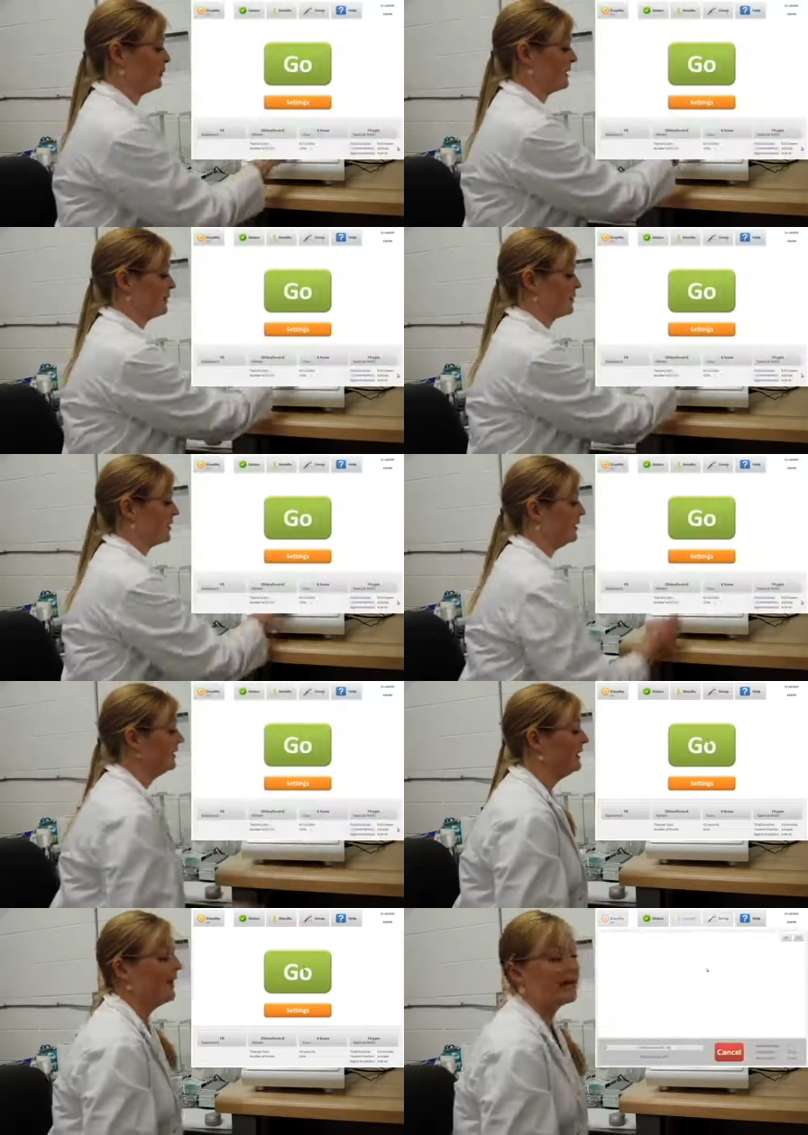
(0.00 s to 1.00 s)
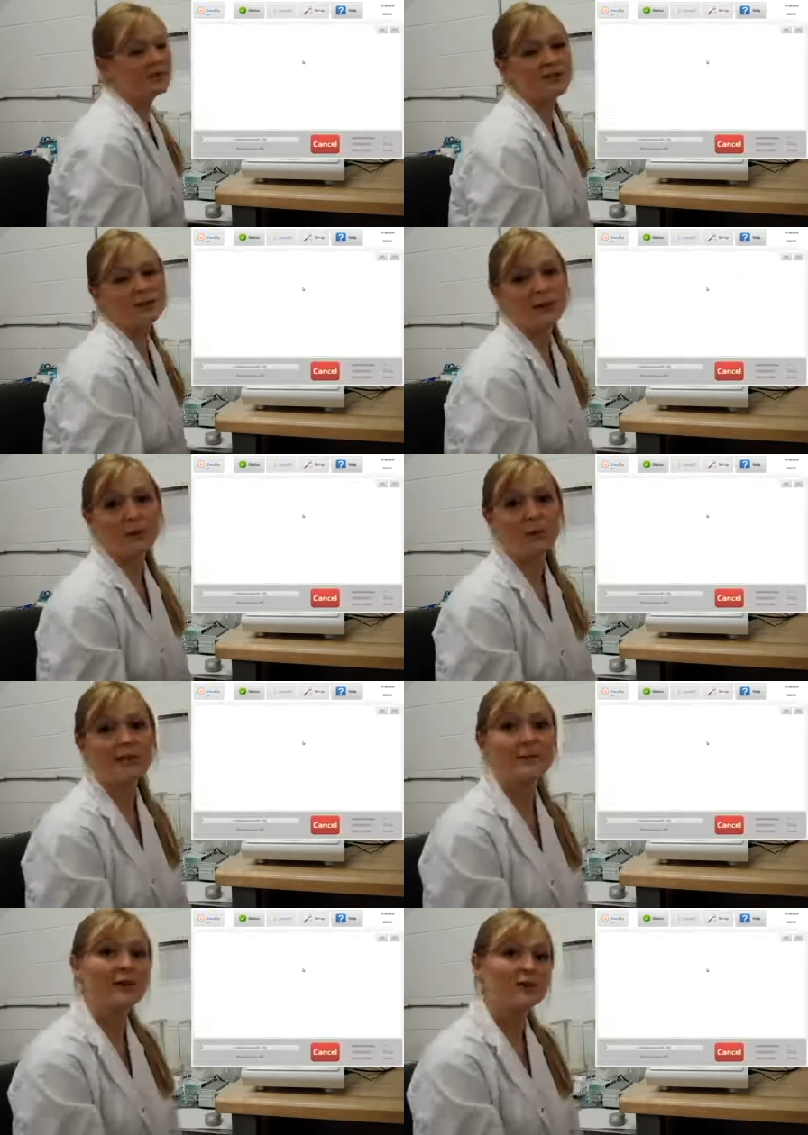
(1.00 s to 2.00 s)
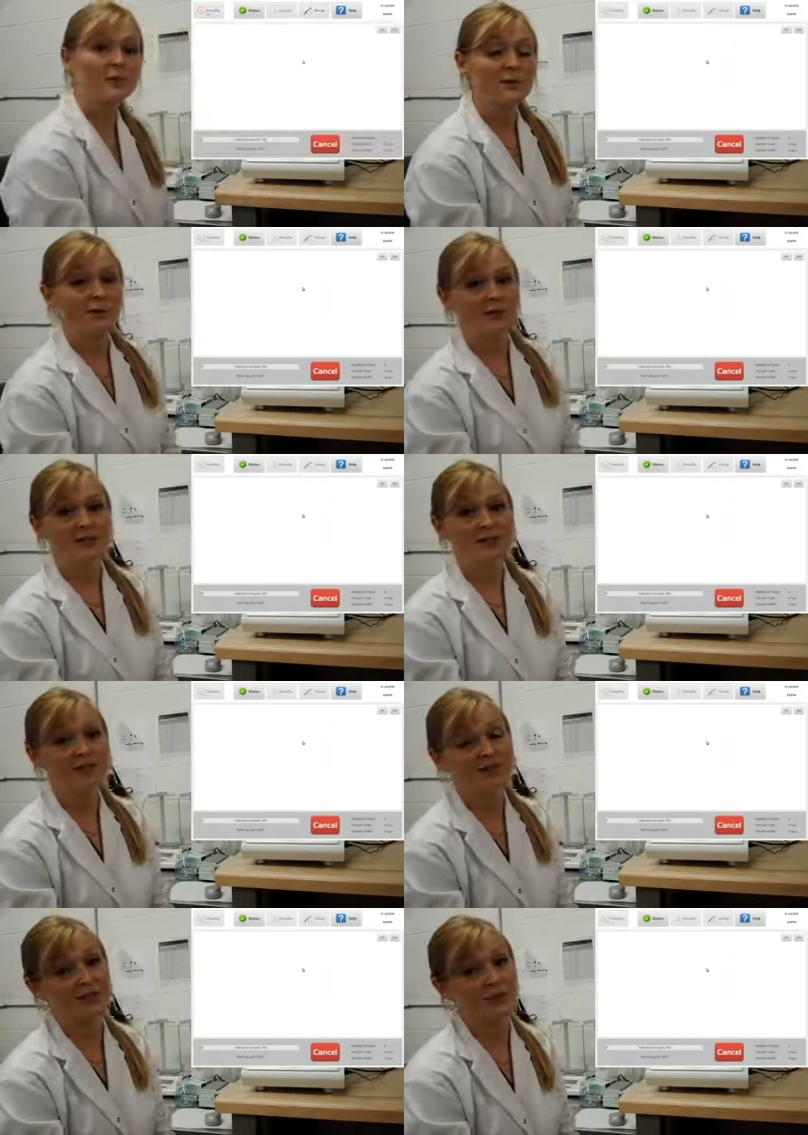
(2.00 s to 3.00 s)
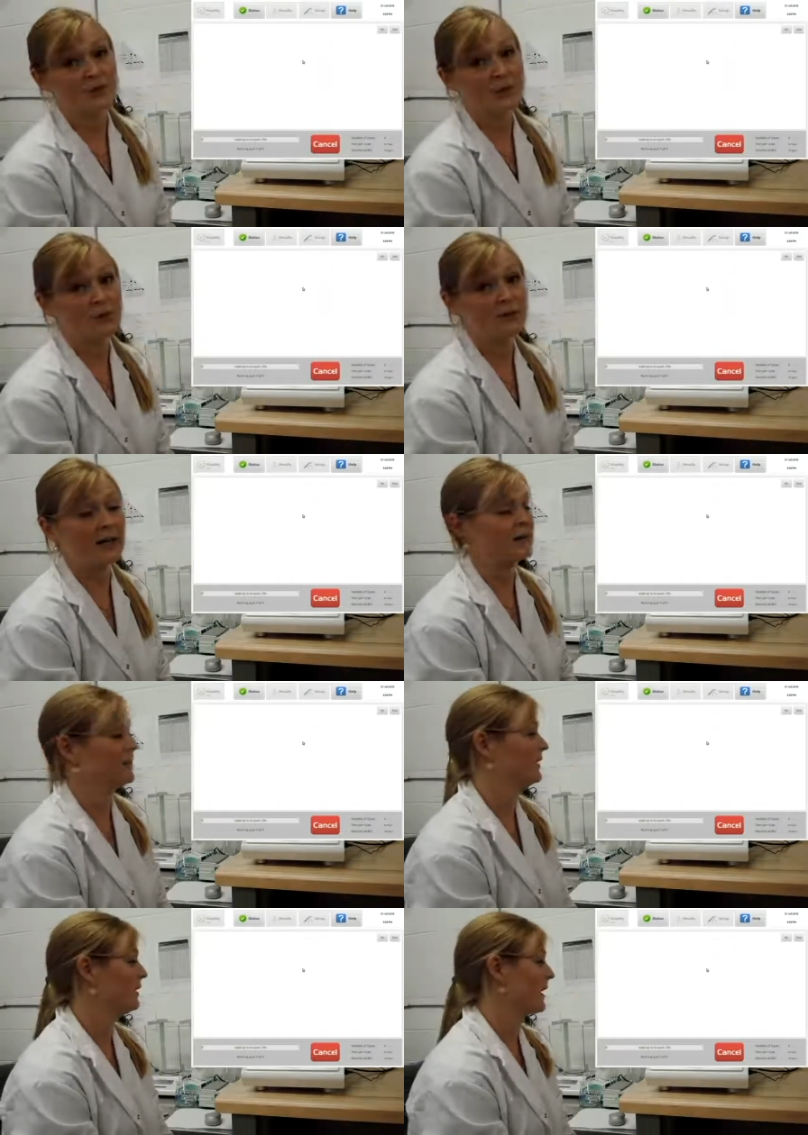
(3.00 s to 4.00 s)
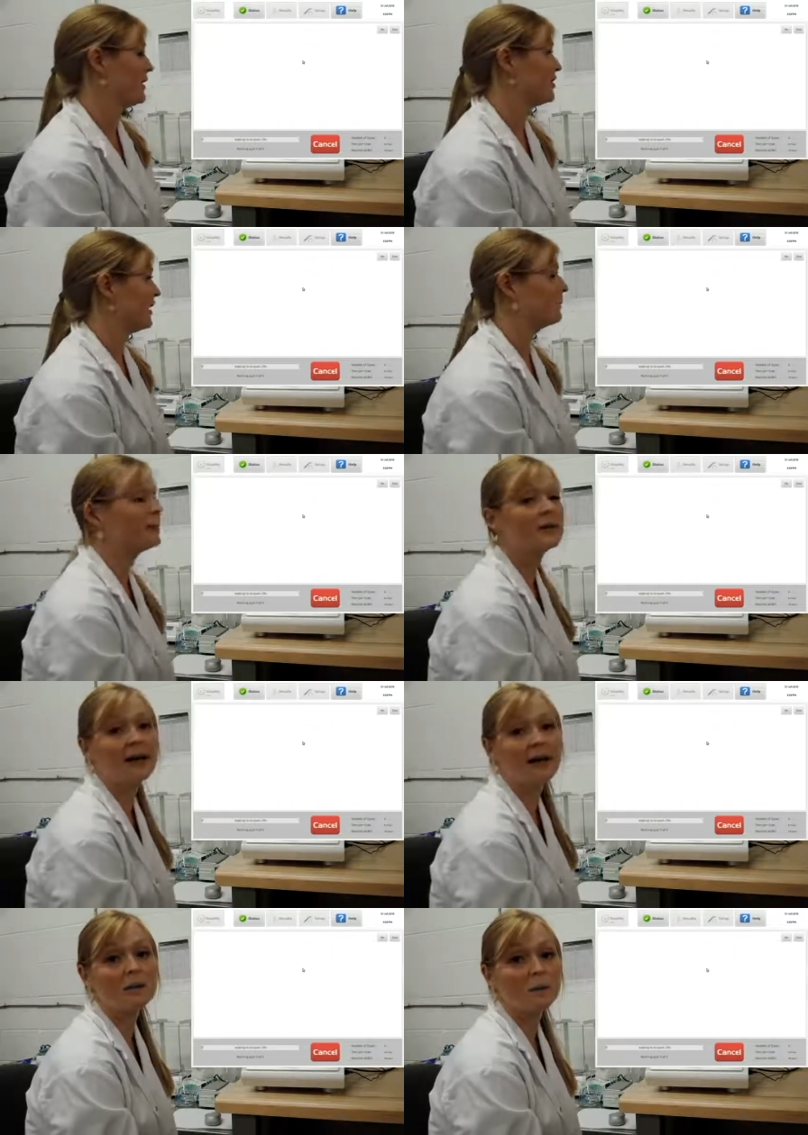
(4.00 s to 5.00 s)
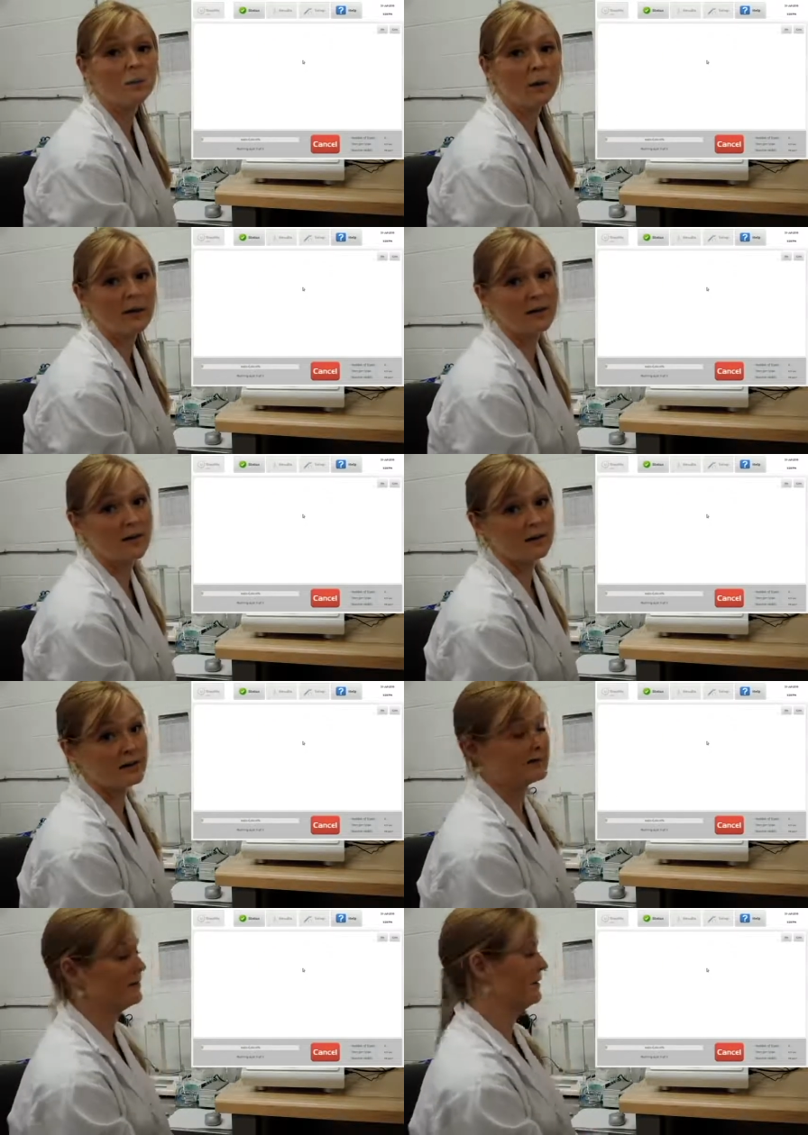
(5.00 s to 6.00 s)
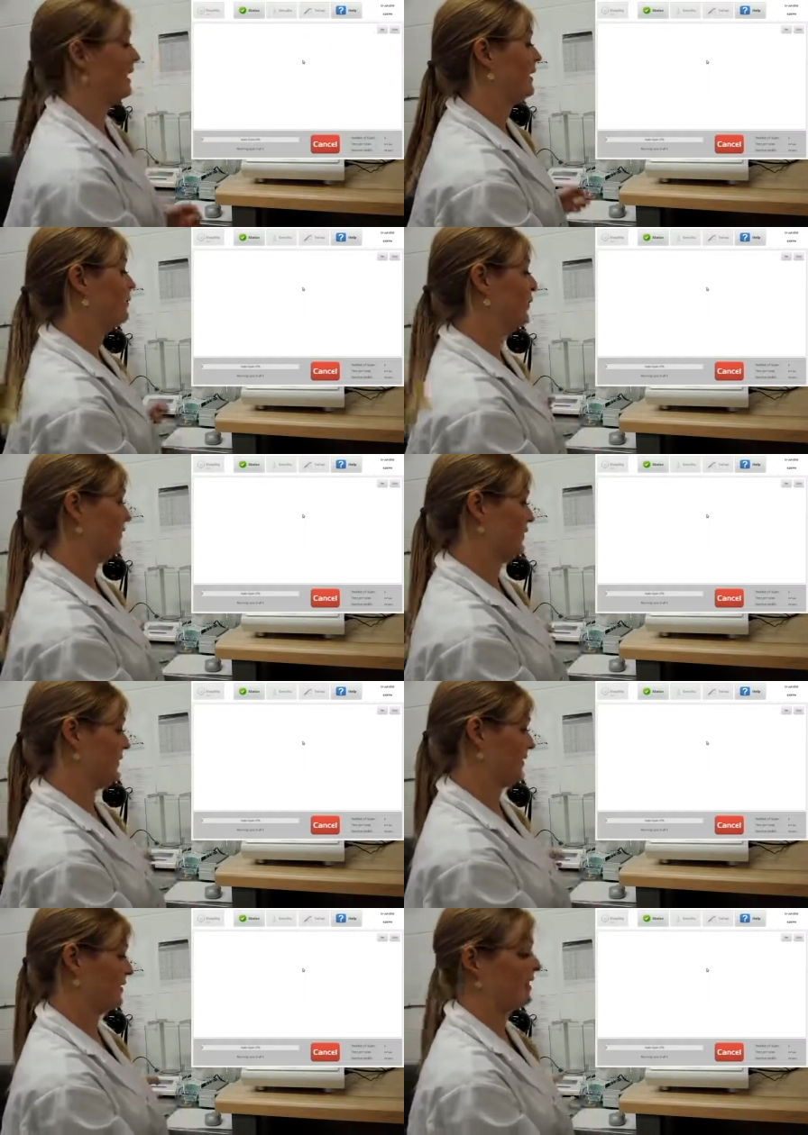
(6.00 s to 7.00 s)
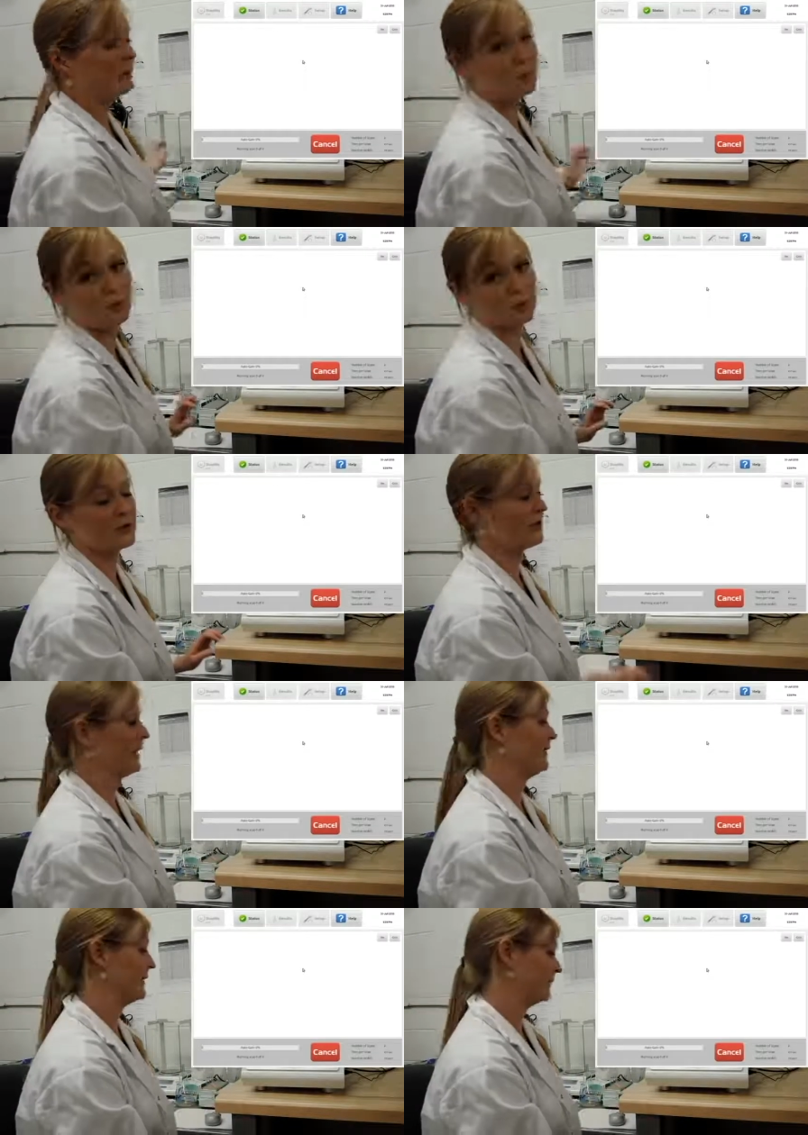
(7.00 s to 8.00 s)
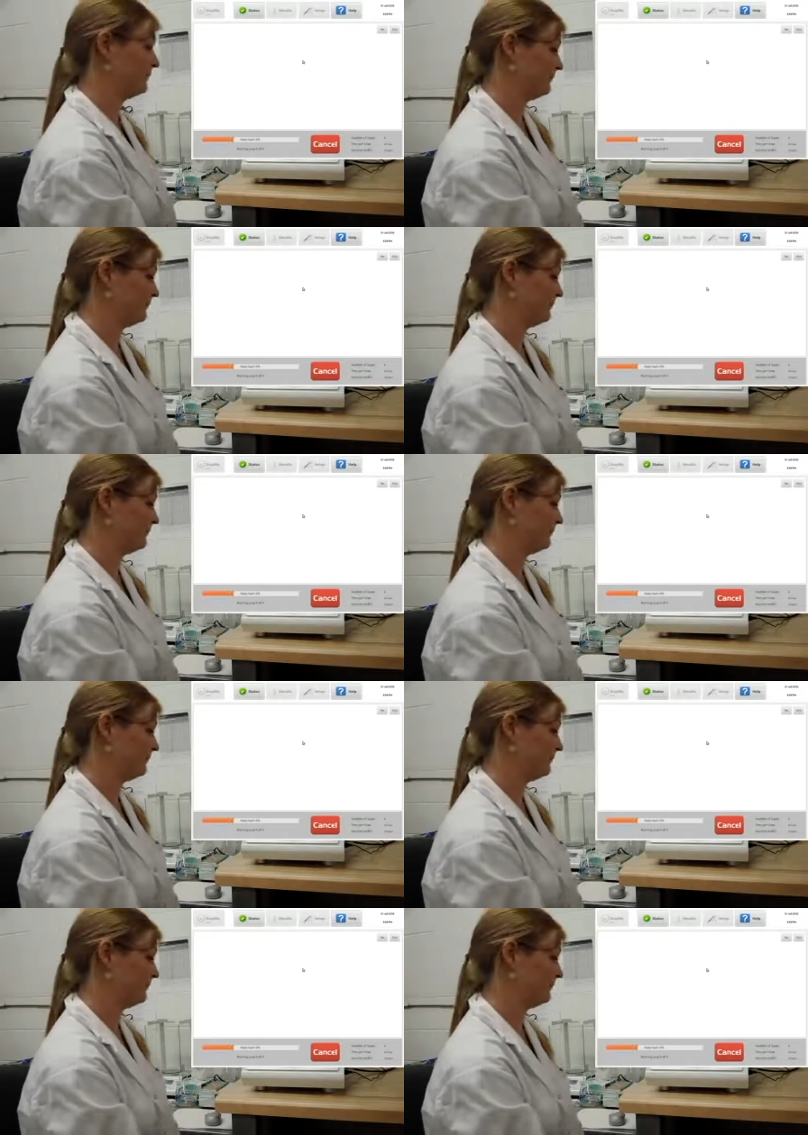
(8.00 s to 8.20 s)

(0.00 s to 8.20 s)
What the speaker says: room temperature, and I'll just run a quick spectrum so you can see that there's no effect on the line shape when not using the sample warmer directly.